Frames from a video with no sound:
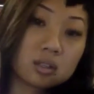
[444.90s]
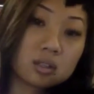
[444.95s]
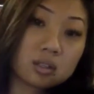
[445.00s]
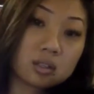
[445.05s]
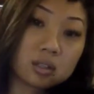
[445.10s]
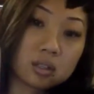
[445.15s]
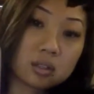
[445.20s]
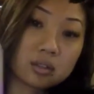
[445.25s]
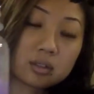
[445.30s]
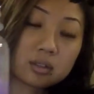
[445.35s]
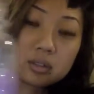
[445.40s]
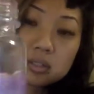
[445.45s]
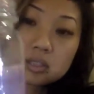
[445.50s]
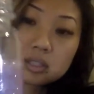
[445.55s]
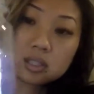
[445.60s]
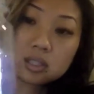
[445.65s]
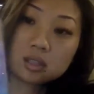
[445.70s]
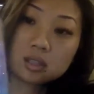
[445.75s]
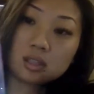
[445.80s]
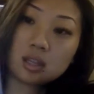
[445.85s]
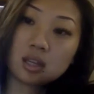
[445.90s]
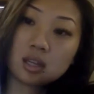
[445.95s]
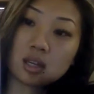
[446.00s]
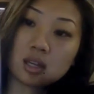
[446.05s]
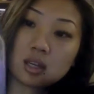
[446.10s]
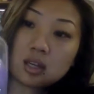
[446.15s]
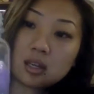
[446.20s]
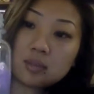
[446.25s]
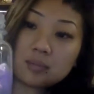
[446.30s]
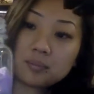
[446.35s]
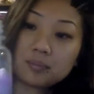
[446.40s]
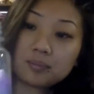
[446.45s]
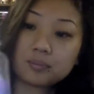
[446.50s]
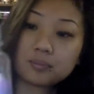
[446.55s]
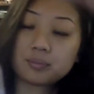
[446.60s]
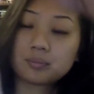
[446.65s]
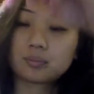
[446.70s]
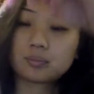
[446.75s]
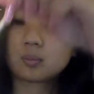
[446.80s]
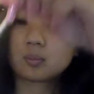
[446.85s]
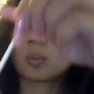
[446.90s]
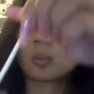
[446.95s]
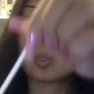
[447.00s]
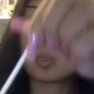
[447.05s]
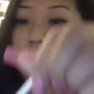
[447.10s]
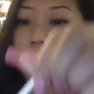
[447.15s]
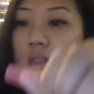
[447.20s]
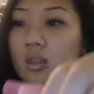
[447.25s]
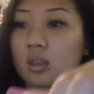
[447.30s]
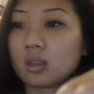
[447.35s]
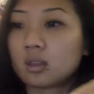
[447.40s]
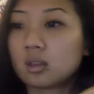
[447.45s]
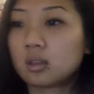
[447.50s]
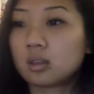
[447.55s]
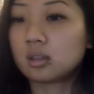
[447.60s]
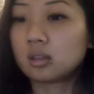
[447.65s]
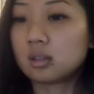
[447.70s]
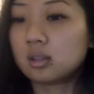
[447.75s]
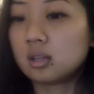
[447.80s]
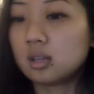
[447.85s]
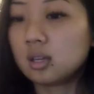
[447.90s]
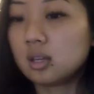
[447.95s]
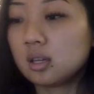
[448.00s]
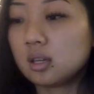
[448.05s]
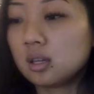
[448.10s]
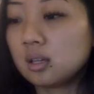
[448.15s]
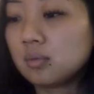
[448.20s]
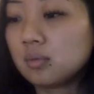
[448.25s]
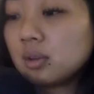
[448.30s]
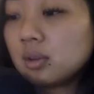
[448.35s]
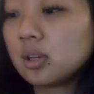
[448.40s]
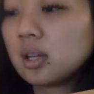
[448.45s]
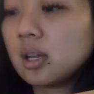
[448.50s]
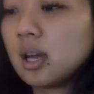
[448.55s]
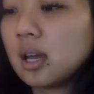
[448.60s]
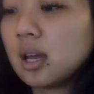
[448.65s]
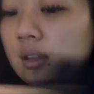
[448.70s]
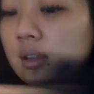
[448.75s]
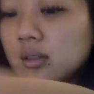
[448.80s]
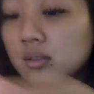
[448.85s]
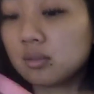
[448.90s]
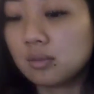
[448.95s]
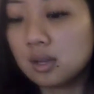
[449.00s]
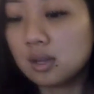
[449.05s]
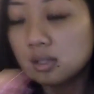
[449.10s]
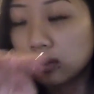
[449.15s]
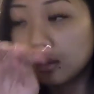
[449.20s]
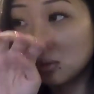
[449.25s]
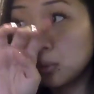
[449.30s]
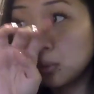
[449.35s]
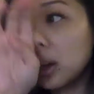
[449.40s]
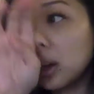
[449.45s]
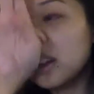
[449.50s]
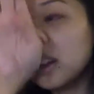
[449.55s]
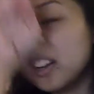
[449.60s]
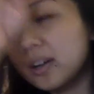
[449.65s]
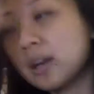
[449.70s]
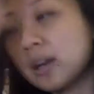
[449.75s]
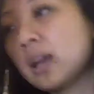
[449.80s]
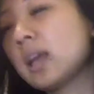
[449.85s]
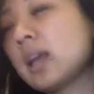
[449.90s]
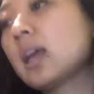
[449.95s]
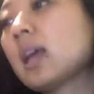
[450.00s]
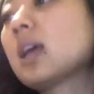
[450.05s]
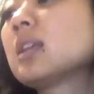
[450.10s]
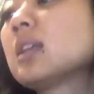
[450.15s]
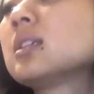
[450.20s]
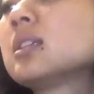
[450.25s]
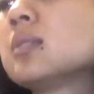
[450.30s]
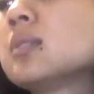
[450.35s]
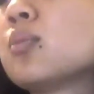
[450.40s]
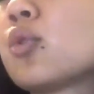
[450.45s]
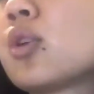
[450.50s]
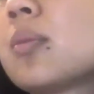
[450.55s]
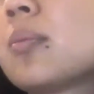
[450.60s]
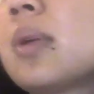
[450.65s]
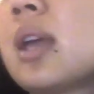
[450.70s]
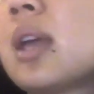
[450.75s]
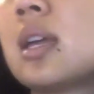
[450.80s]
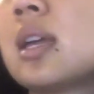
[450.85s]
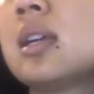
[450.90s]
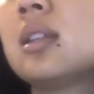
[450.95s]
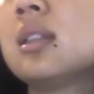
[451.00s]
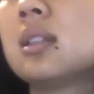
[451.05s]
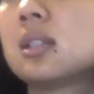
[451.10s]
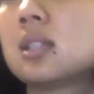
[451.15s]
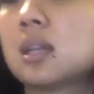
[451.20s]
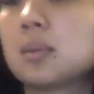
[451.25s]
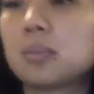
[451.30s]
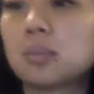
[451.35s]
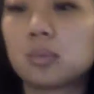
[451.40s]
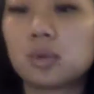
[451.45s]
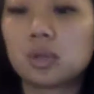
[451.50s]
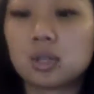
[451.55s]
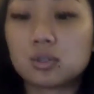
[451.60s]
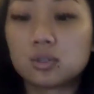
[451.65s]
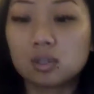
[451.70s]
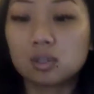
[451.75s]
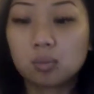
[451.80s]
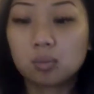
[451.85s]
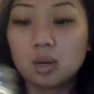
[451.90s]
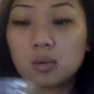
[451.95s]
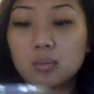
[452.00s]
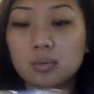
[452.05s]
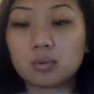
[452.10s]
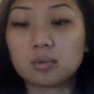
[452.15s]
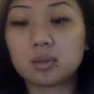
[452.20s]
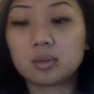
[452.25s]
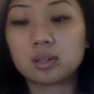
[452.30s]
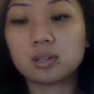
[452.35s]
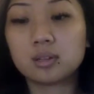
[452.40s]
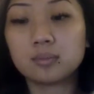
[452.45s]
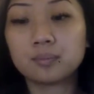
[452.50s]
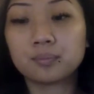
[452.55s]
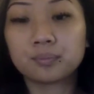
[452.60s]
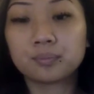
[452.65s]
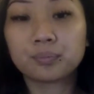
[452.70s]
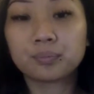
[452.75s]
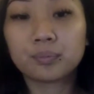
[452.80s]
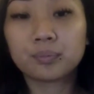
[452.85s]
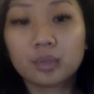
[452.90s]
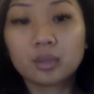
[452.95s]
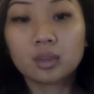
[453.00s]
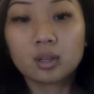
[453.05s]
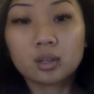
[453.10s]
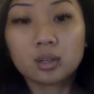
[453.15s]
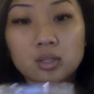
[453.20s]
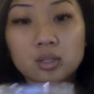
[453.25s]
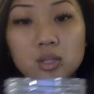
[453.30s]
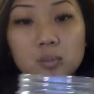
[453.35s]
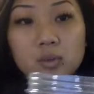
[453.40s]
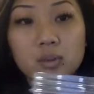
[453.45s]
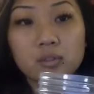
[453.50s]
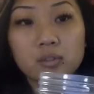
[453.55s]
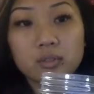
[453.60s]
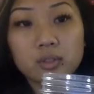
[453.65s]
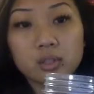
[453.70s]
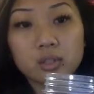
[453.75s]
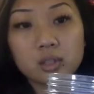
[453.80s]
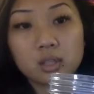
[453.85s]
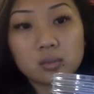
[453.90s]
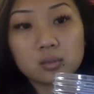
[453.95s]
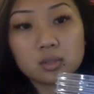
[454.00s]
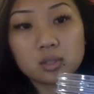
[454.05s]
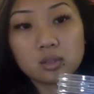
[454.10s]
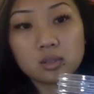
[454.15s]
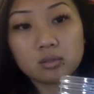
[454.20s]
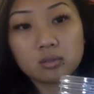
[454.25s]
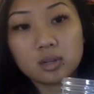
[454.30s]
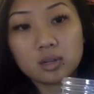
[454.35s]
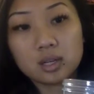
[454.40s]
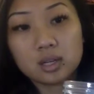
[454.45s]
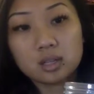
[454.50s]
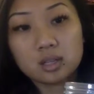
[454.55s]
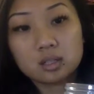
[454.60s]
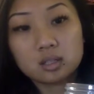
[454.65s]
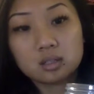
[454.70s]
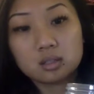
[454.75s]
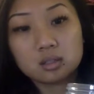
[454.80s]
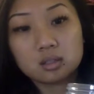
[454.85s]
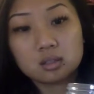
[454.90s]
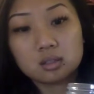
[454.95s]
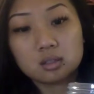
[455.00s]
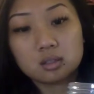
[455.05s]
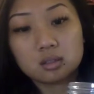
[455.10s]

That looks like that. And then we're going to add the rest of the water and some more paint. This time I'm going to use a purple one. So I'm going to fill it up to the rest.